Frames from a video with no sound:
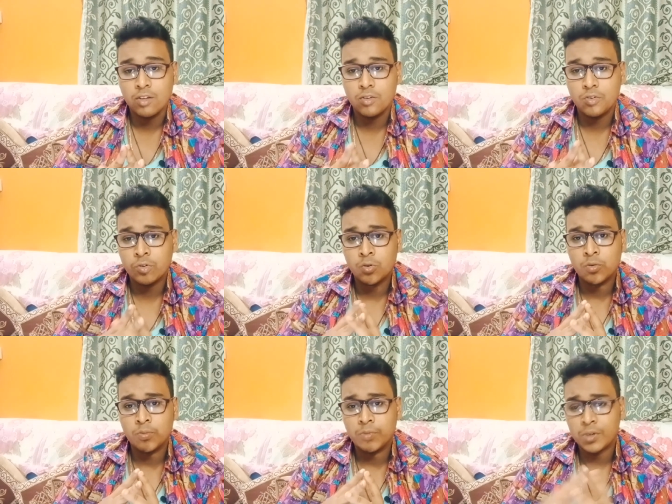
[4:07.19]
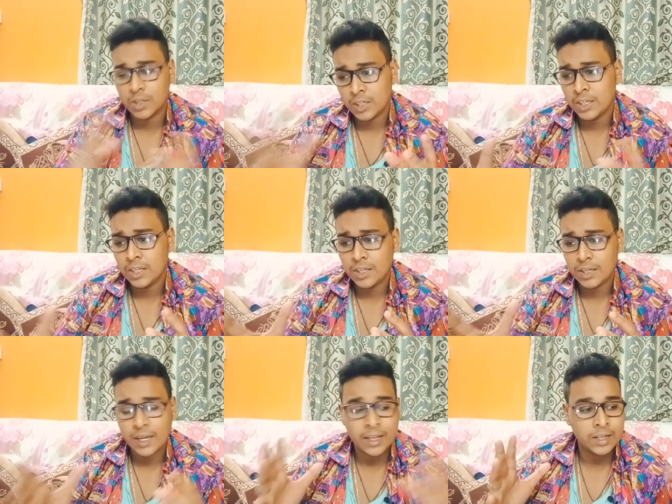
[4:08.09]
So he
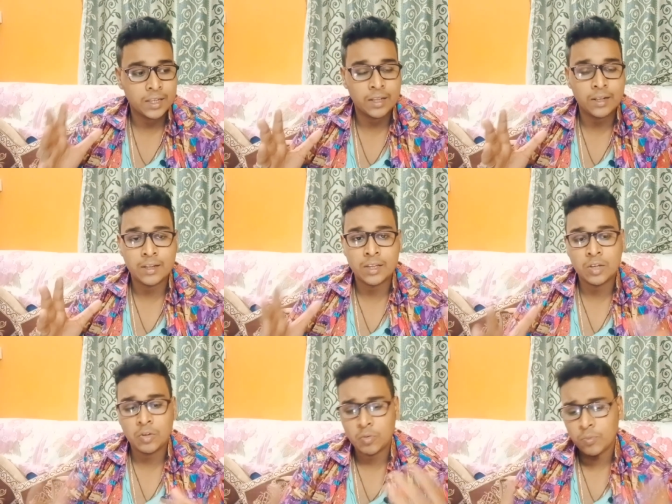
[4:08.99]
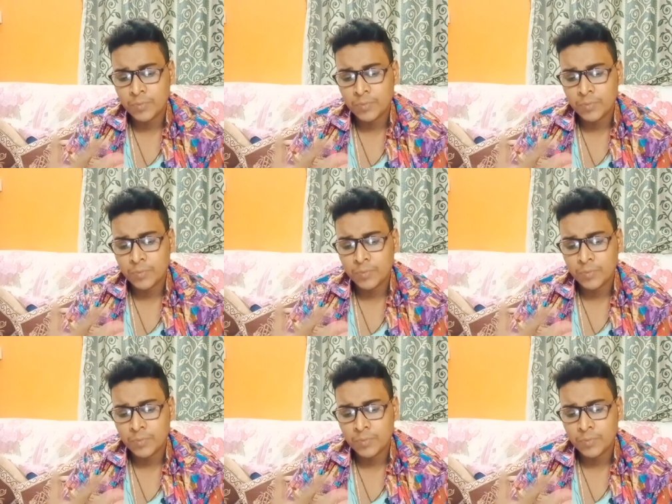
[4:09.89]
and kaneki